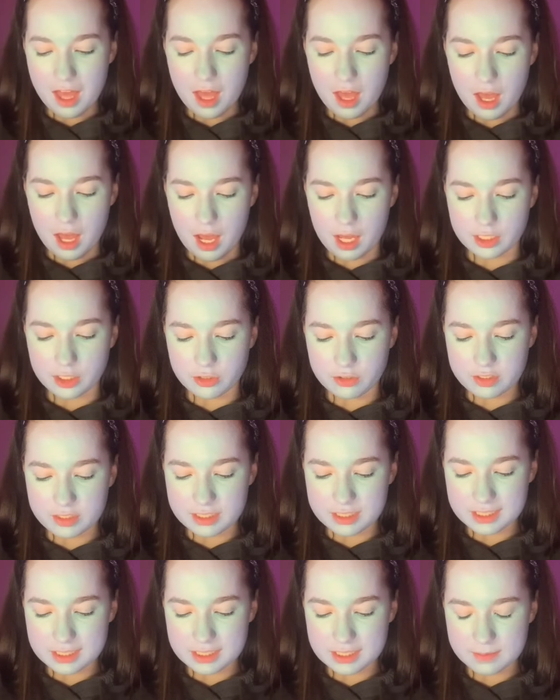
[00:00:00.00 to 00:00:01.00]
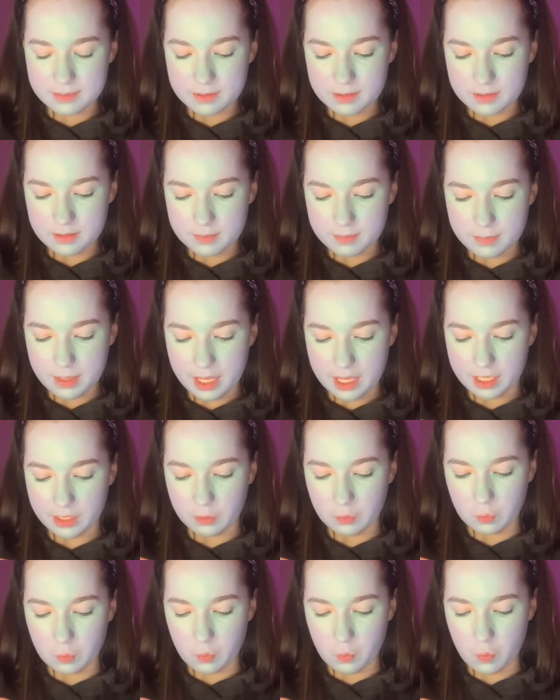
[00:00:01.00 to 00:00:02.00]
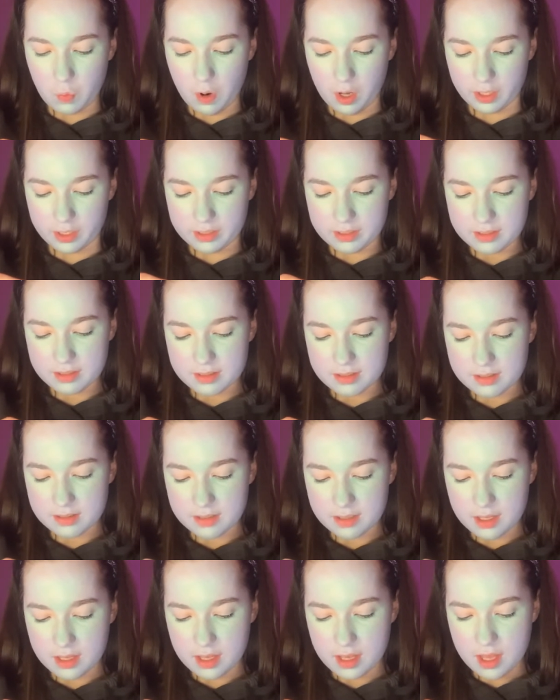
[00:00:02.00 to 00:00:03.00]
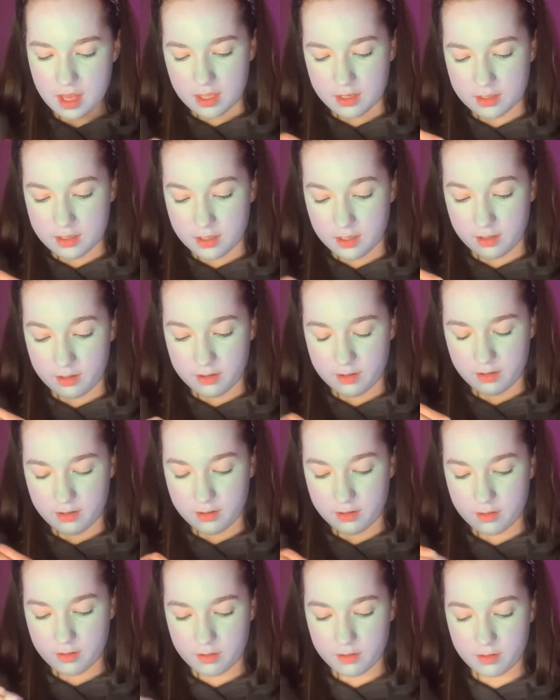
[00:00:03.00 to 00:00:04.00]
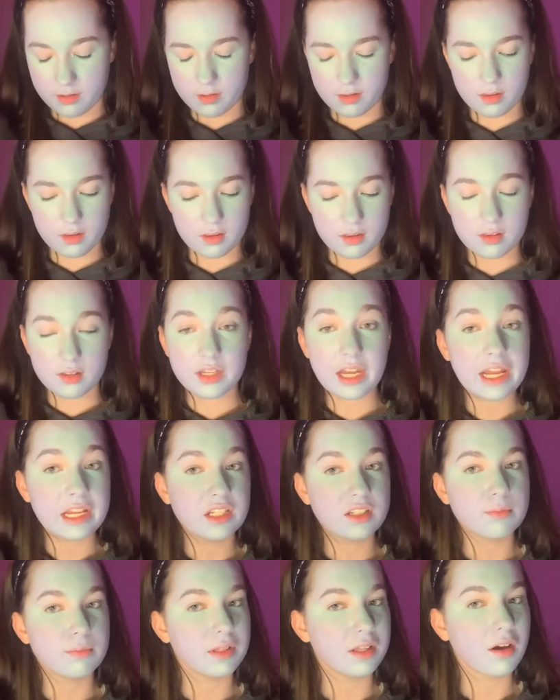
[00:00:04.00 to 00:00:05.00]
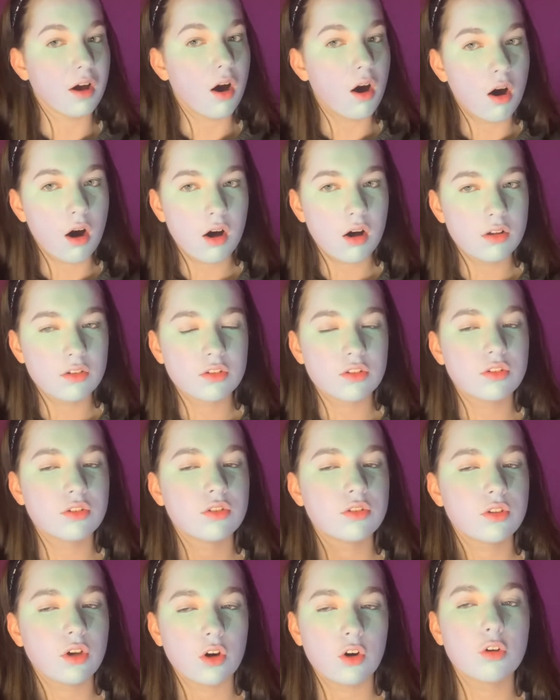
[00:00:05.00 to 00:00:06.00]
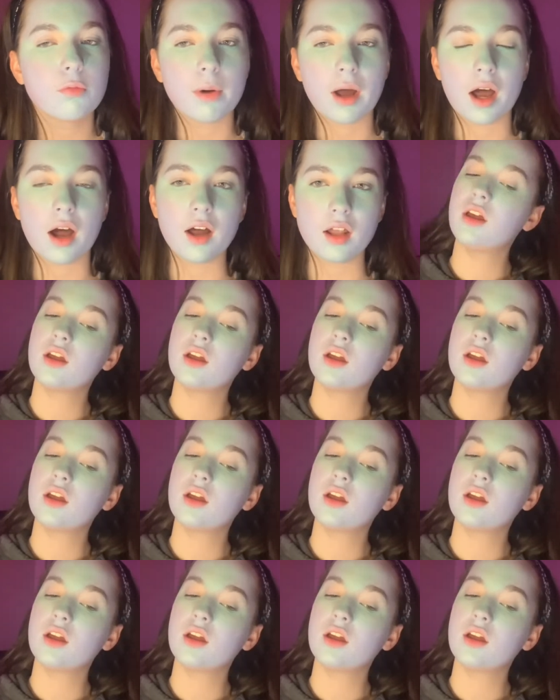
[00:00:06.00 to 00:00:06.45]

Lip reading: I used this paint once and it stained me so bad.